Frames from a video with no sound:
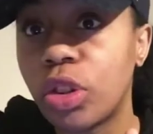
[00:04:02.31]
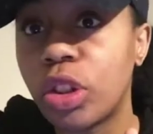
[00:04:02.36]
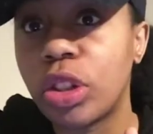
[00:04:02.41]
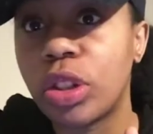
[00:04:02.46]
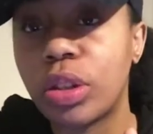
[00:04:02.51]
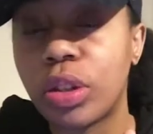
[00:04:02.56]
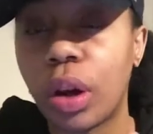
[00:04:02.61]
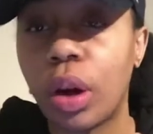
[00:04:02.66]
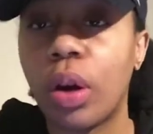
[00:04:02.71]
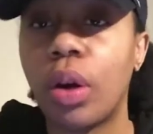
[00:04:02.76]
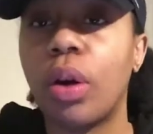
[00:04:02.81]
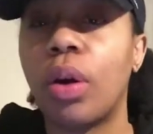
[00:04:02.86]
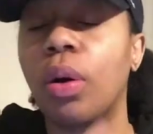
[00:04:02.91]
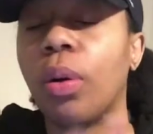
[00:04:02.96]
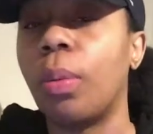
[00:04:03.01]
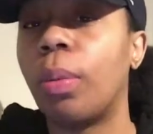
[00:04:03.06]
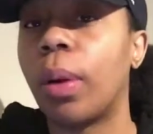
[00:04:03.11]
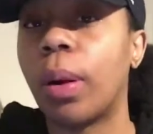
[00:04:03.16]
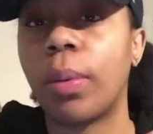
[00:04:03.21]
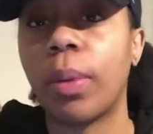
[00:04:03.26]
you
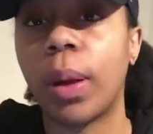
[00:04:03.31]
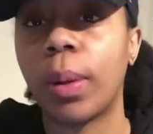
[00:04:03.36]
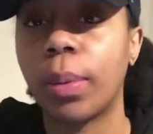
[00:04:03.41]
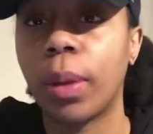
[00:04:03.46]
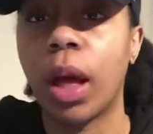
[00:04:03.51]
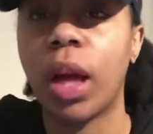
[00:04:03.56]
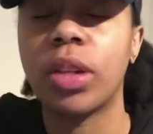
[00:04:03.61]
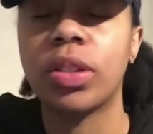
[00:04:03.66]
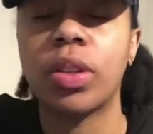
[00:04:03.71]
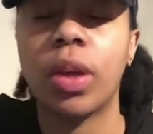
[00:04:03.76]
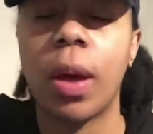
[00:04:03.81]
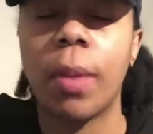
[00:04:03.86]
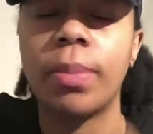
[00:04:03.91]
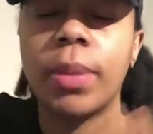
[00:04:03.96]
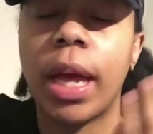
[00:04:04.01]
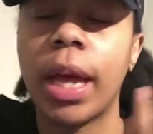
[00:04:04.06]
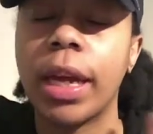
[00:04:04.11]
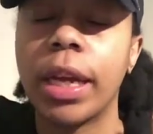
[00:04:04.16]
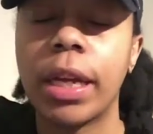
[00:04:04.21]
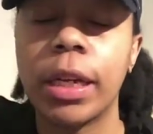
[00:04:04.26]
so, blah blah blah. So I'm
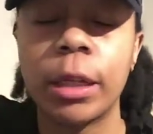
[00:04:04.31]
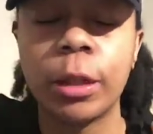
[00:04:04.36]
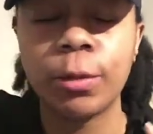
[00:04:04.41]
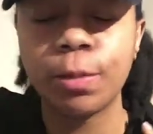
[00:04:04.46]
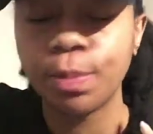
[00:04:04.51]
like,